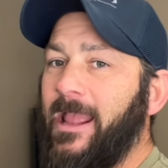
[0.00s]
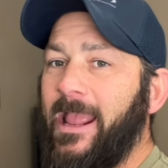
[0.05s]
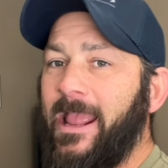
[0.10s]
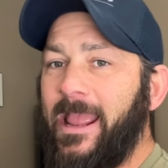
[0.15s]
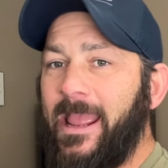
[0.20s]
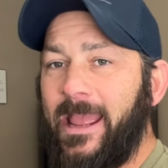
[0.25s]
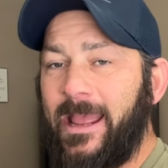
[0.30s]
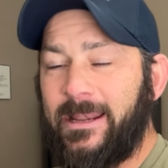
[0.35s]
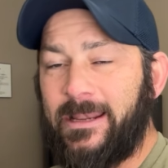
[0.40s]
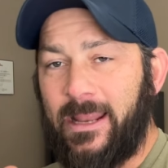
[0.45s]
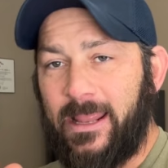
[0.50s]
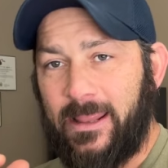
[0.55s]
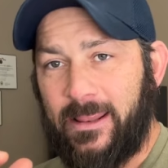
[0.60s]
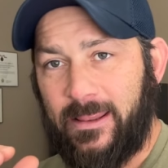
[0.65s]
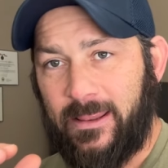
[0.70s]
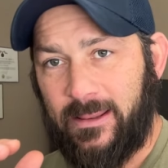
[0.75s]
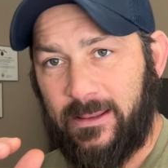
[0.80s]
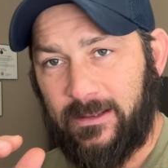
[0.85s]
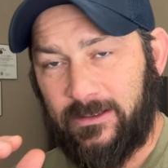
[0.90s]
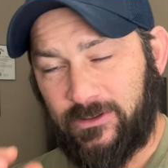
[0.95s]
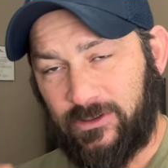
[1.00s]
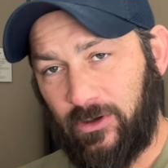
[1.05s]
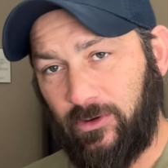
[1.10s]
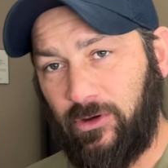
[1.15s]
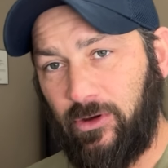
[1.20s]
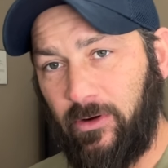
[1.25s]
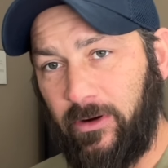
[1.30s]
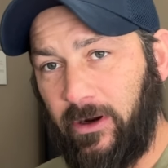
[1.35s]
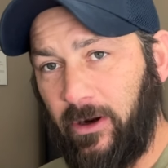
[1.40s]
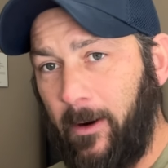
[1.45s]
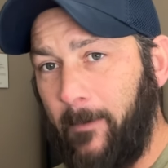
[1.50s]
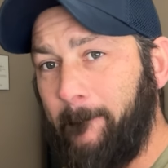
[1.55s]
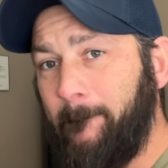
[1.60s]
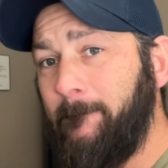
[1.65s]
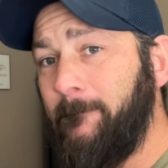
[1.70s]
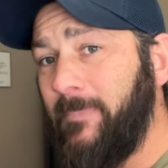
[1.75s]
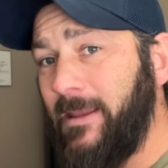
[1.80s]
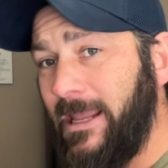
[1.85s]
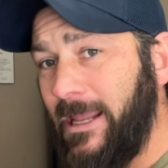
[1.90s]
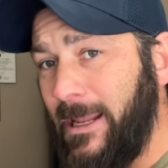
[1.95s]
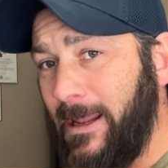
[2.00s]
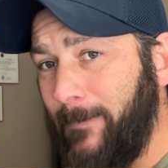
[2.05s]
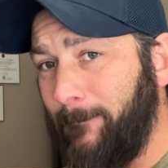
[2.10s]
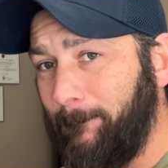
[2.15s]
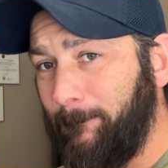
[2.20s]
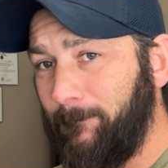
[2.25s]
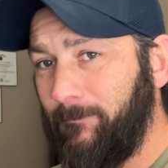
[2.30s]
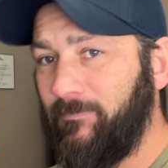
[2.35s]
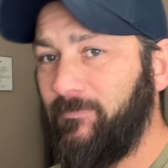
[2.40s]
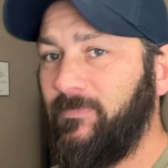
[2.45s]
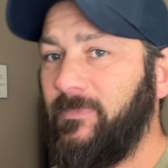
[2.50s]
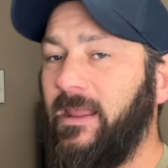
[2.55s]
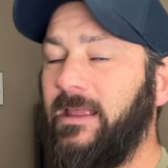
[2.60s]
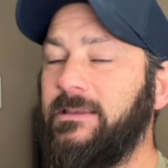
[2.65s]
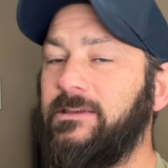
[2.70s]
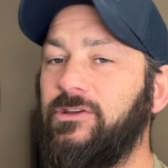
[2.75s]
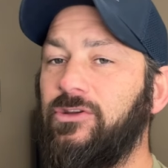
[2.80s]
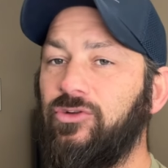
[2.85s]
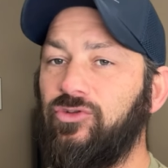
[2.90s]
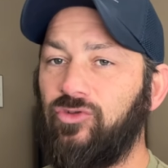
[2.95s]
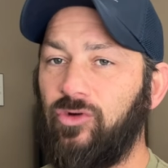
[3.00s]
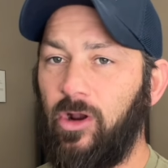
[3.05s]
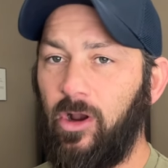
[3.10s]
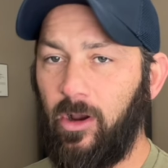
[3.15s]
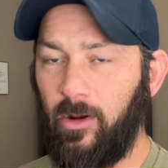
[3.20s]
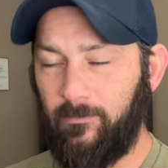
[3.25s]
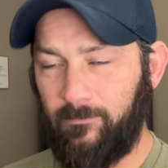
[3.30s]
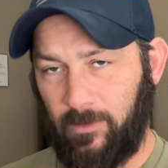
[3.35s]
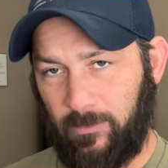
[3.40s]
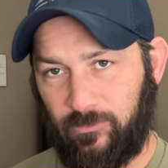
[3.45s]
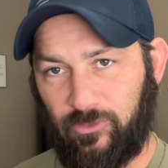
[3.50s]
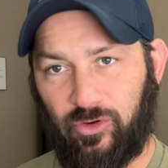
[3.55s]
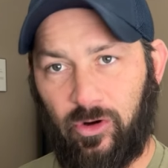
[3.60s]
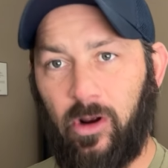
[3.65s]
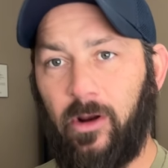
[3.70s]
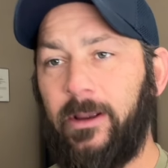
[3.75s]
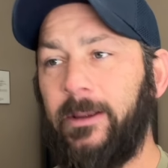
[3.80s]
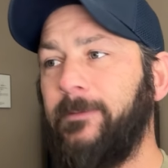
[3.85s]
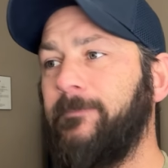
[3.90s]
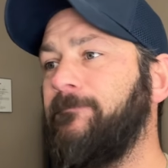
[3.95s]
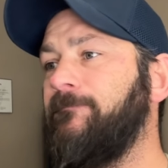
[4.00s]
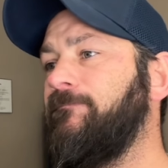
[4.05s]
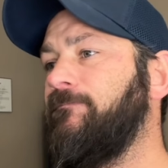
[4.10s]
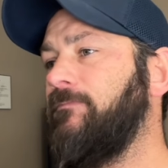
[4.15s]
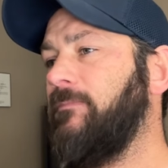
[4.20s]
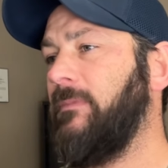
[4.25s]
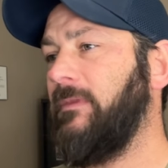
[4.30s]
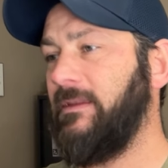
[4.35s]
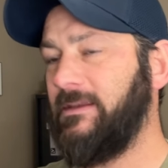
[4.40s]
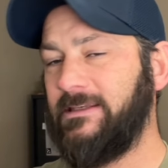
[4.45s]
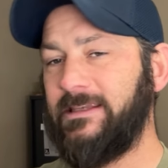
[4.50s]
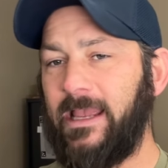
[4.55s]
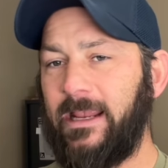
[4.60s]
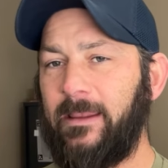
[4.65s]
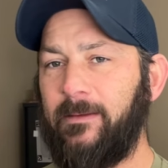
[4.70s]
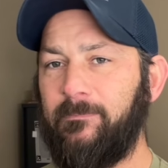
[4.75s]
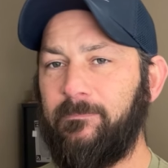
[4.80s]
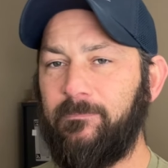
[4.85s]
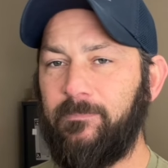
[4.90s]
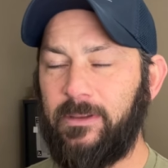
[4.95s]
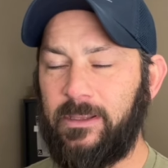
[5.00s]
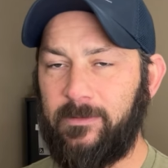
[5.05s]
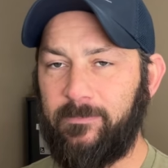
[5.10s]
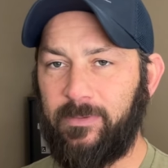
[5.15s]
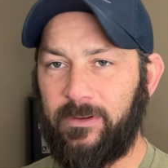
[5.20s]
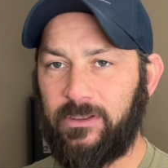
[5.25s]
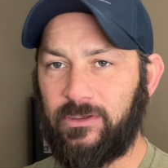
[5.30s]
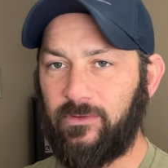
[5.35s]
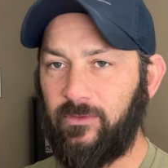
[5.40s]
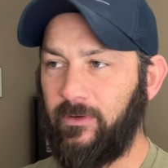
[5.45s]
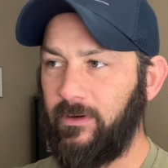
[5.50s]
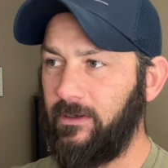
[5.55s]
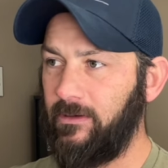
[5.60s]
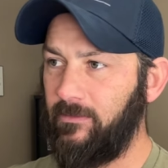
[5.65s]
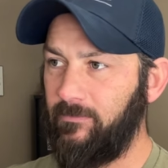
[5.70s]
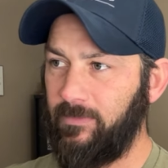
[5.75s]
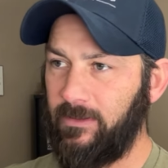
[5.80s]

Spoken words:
And so you'll hear a beep. That's the draw. I'm drawing. The second beep is going to